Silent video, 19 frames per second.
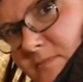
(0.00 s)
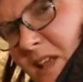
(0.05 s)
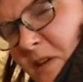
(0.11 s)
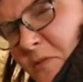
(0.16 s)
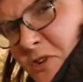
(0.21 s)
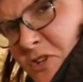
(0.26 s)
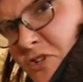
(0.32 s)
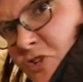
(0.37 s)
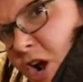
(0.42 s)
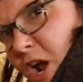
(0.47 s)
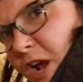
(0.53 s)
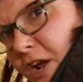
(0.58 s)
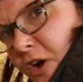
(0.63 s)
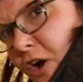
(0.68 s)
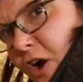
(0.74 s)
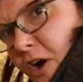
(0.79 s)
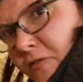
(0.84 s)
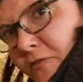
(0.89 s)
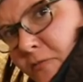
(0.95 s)
They would dry
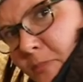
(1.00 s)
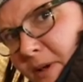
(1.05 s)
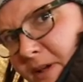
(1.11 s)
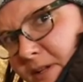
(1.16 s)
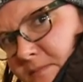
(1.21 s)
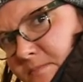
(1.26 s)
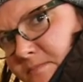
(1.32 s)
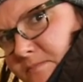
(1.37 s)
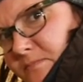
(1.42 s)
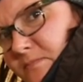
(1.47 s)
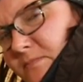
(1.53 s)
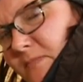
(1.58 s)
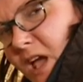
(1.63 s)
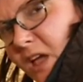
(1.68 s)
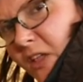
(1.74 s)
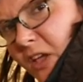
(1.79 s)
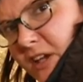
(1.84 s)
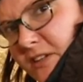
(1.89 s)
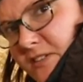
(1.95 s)
off, but
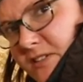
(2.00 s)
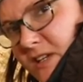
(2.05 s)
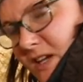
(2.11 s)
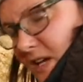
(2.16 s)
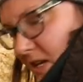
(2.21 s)
I like